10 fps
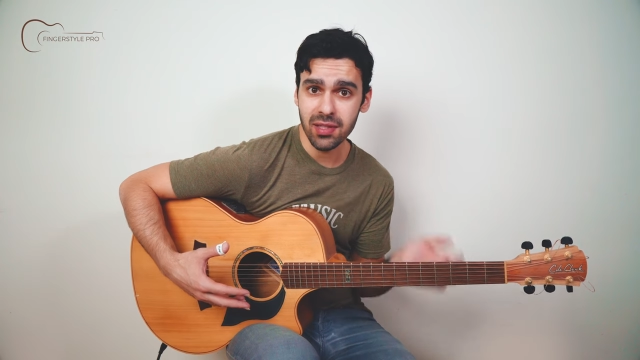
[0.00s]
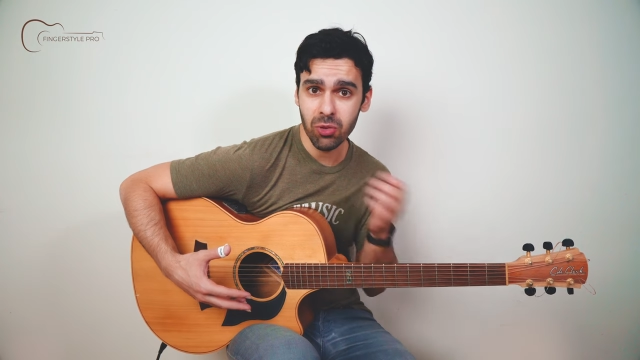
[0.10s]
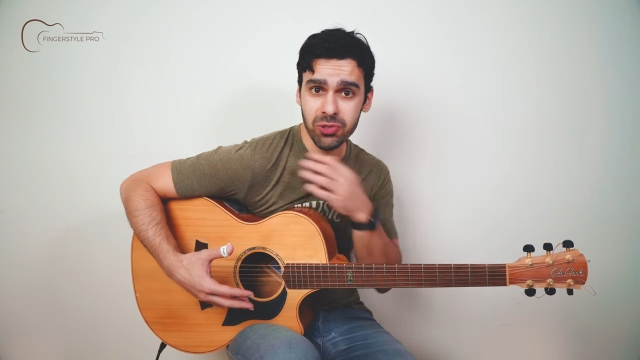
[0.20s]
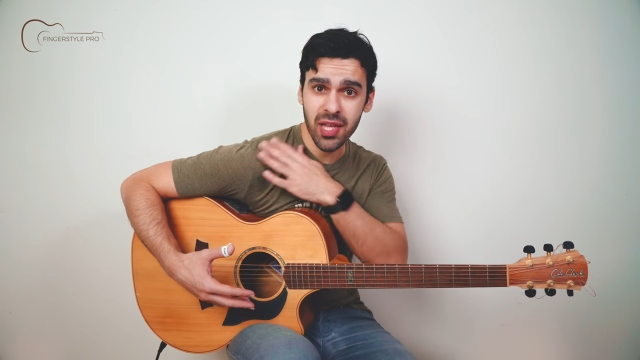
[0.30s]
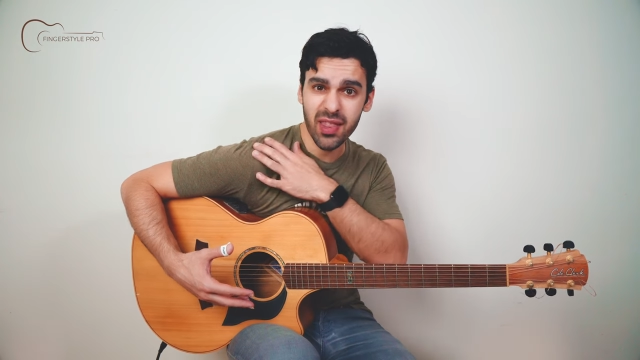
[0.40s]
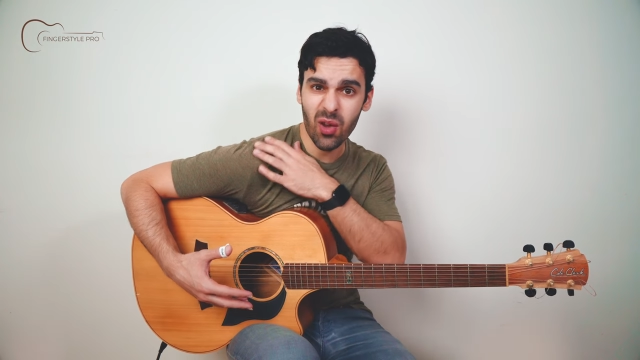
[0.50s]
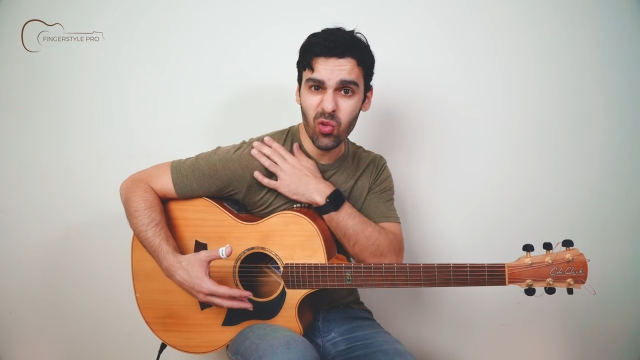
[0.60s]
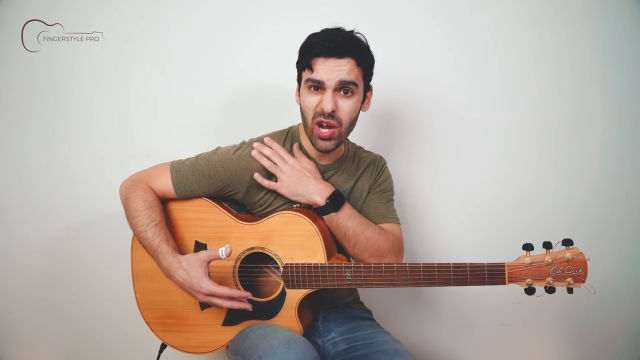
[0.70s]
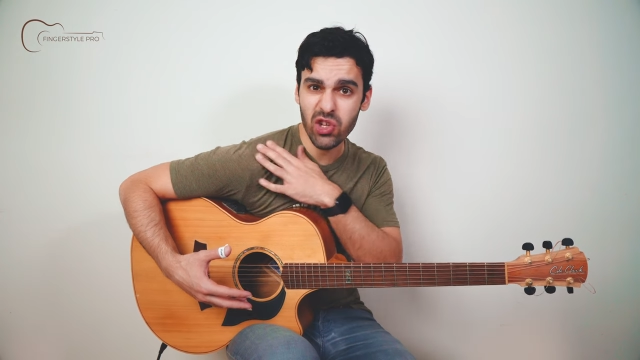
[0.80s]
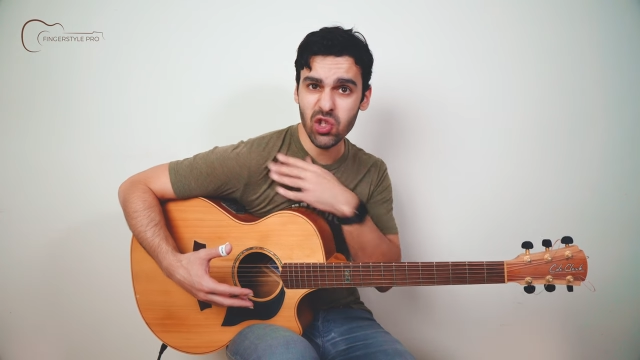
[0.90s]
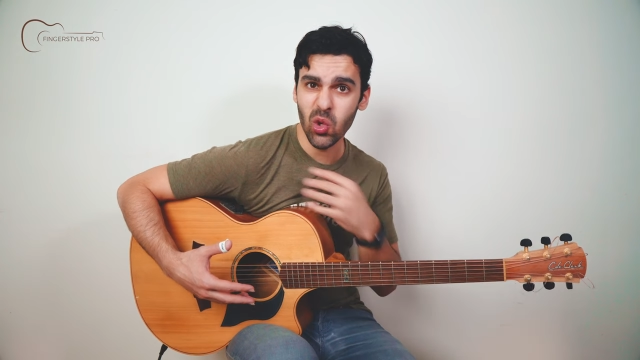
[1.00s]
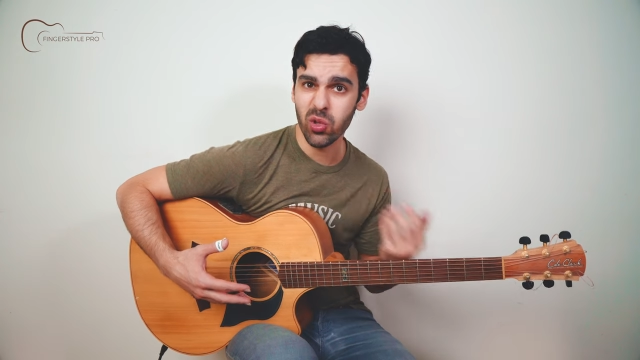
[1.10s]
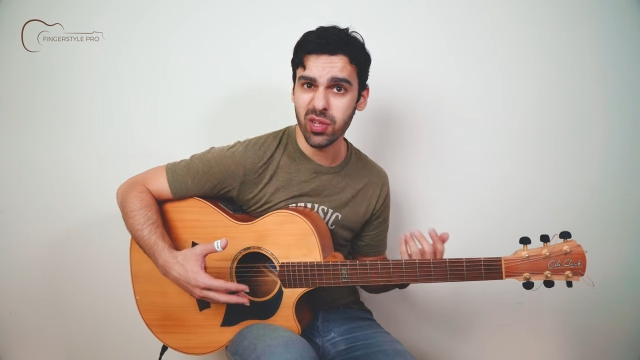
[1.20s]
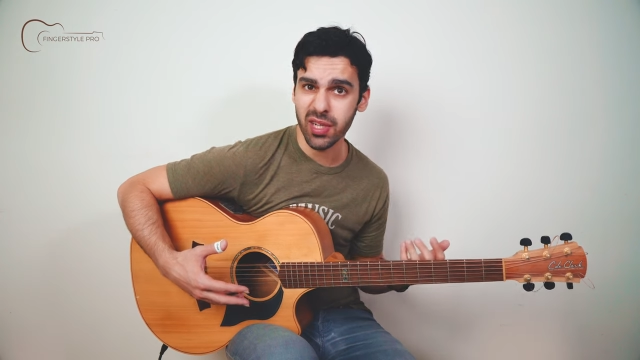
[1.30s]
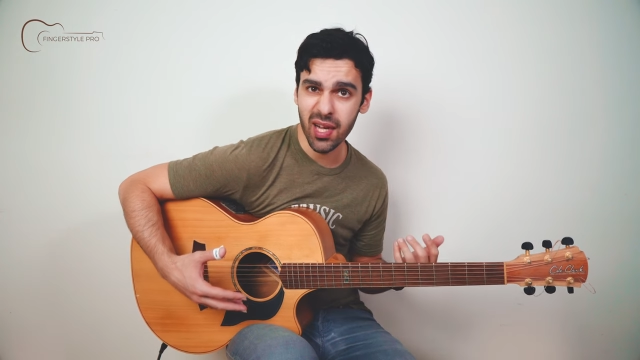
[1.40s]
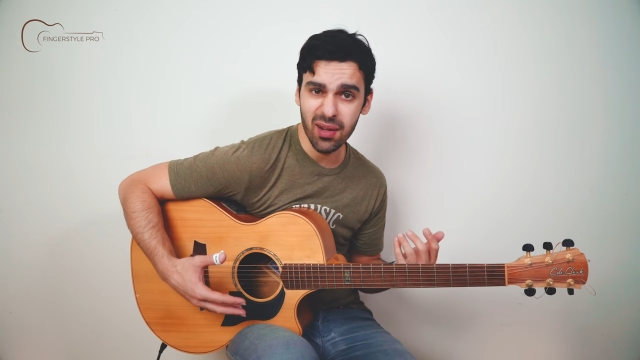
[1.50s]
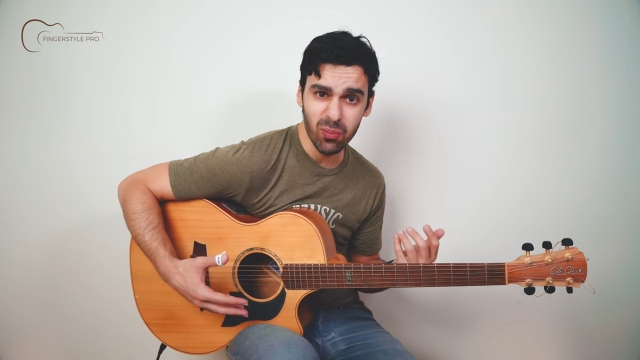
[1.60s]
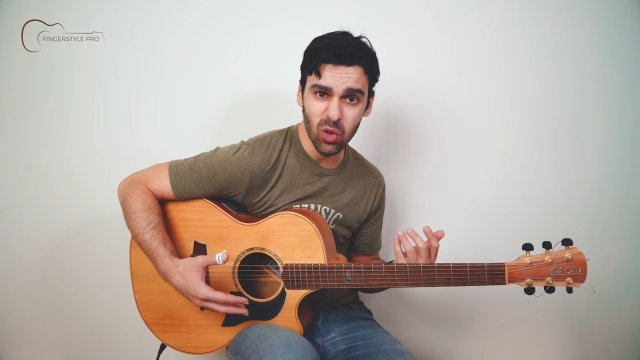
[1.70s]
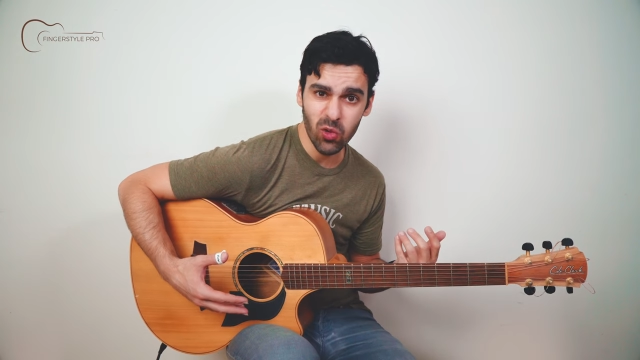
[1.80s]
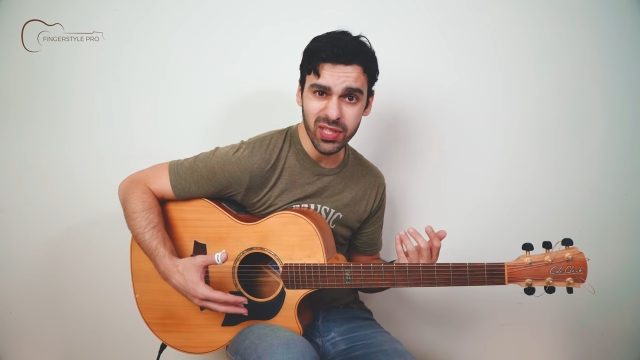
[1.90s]
And notice that that right shoulder kind of
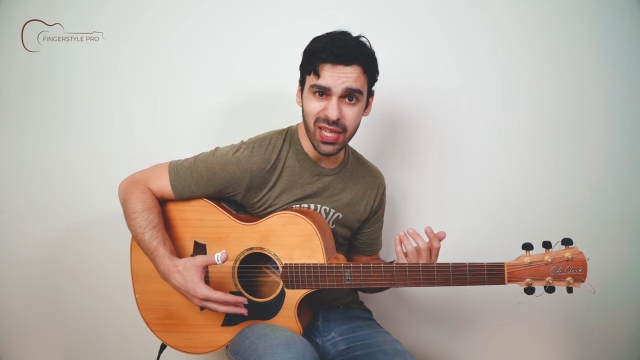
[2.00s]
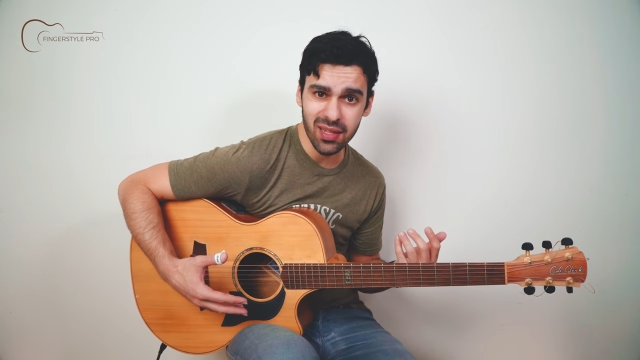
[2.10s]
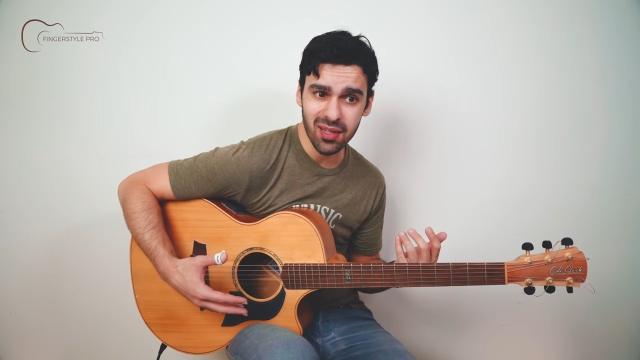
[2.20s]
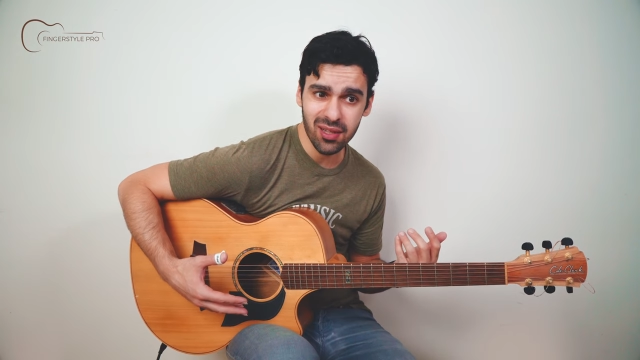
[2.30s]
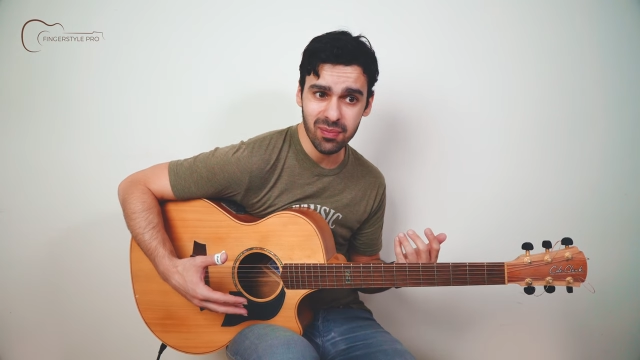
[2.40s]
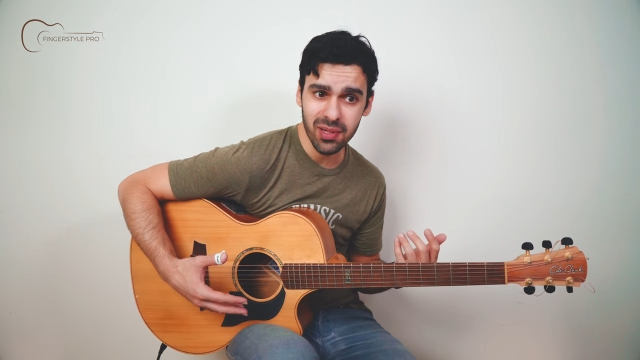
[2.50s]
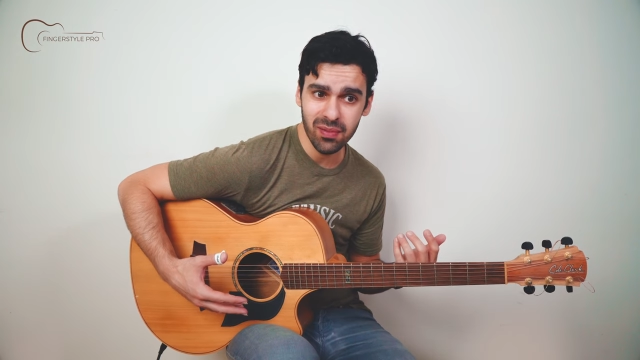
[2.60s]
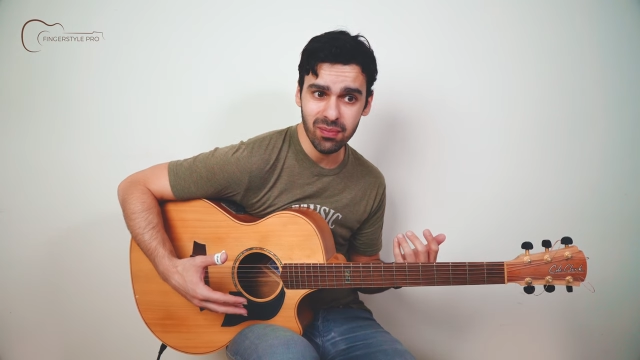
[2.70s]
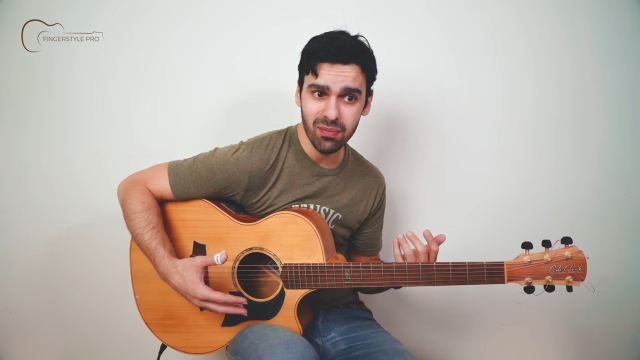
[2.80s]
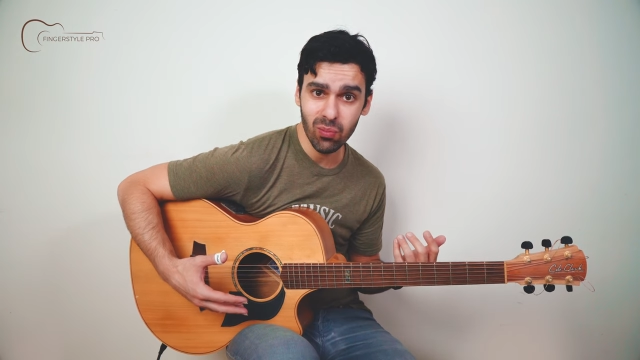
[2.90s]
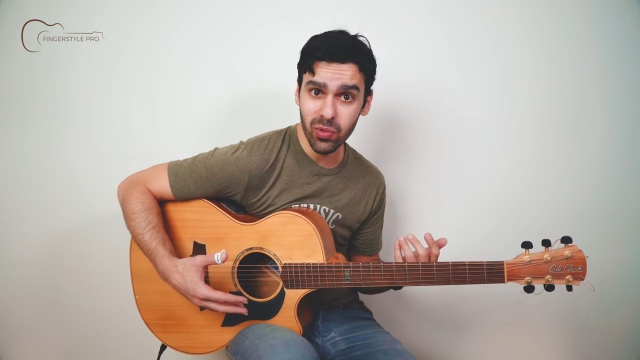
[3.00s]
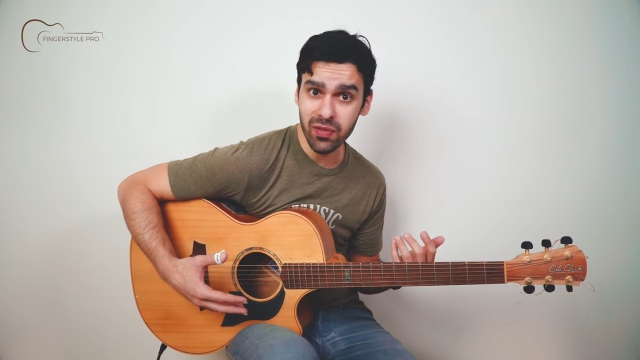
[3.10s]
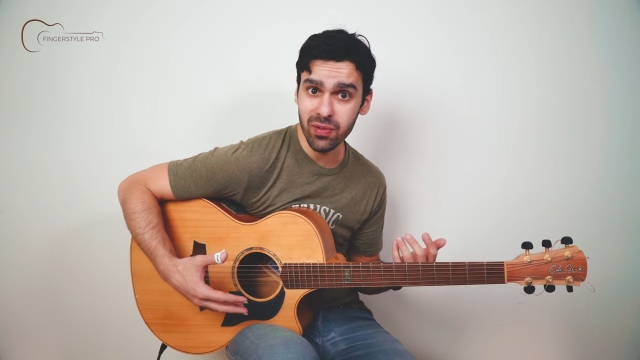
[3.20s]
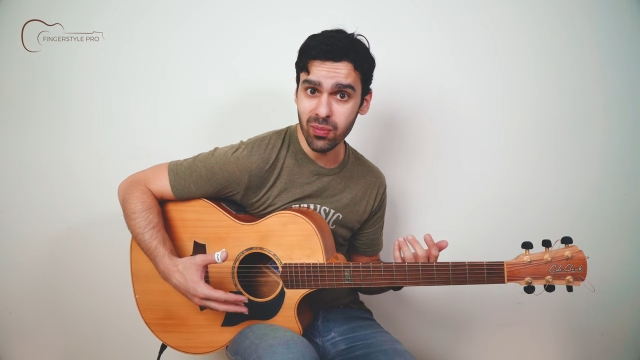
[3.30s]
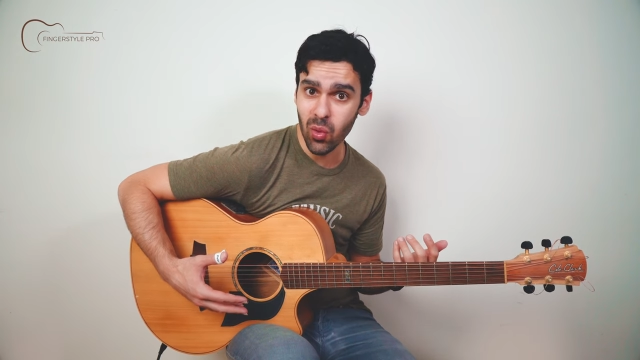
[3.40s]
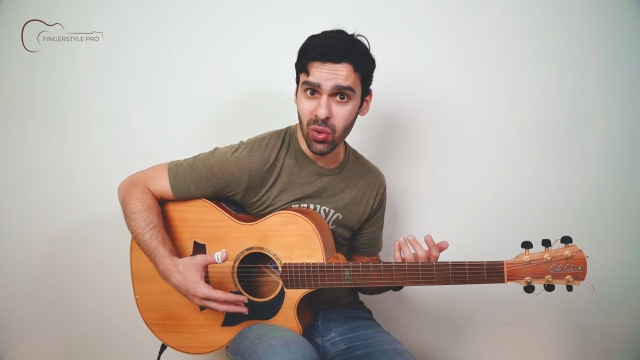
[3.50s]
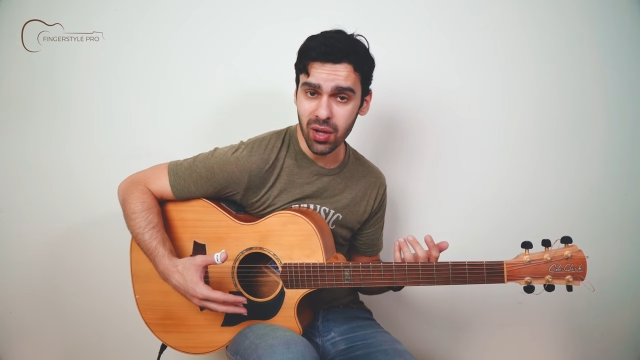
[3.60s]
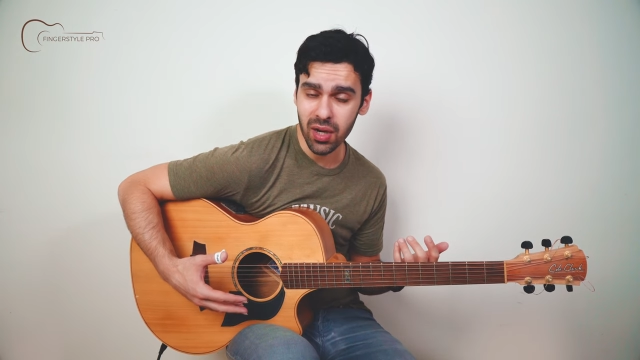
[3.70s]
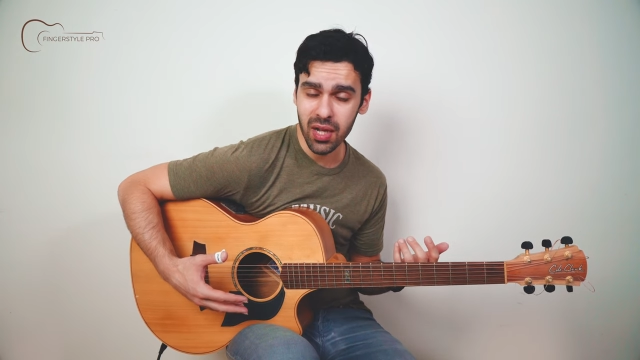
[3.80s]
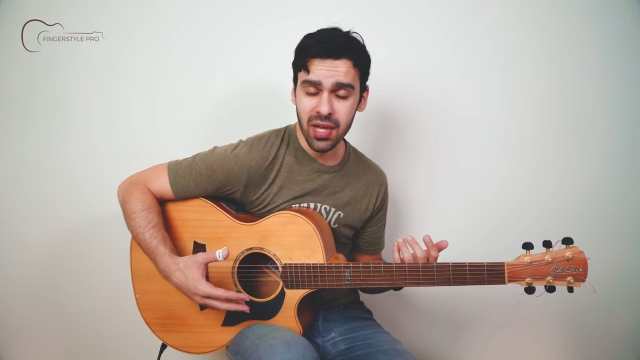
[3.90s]
moves in a little bit even
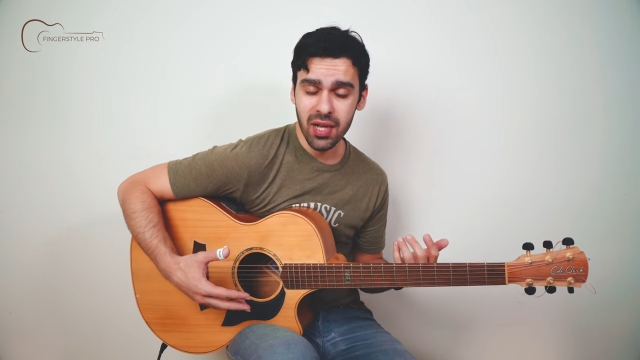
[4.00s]
more.